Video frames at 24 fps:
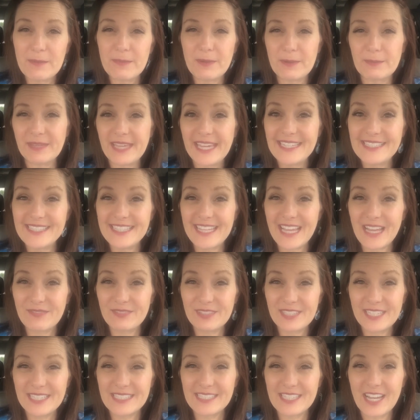up. I'm
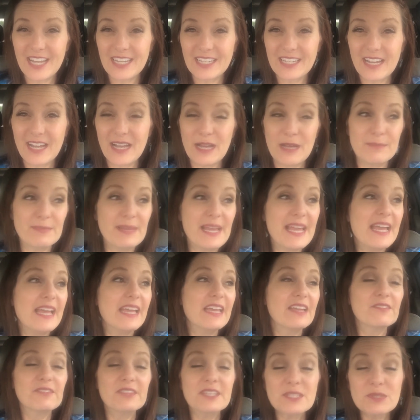kcadvocate.com.
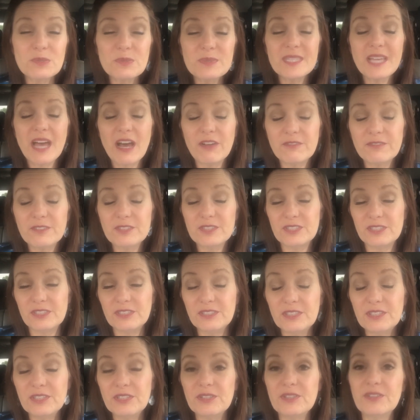If this was helpful
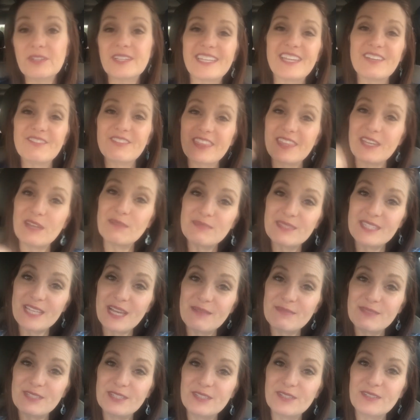to you, give a thumbs
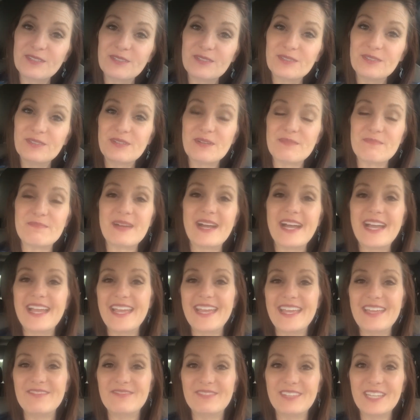up to
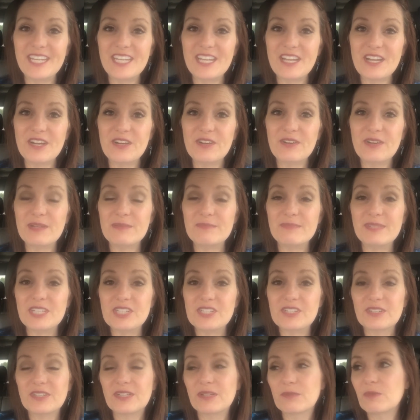my video and be
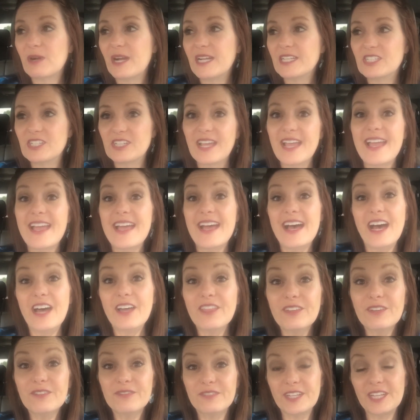sure and watch
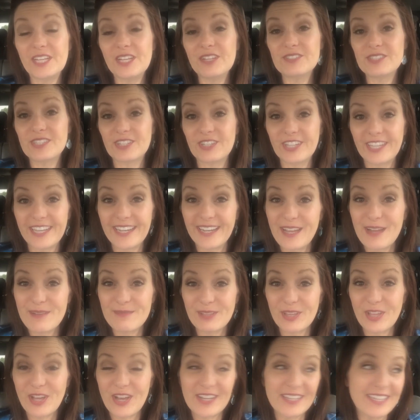other videos that are going to
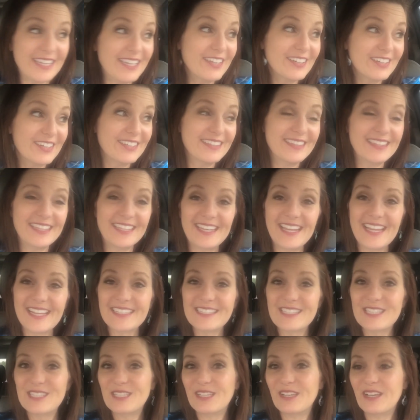come along here in the
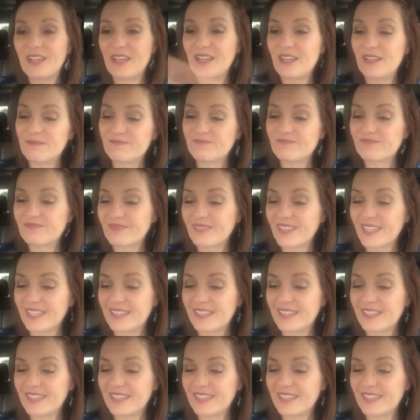next um,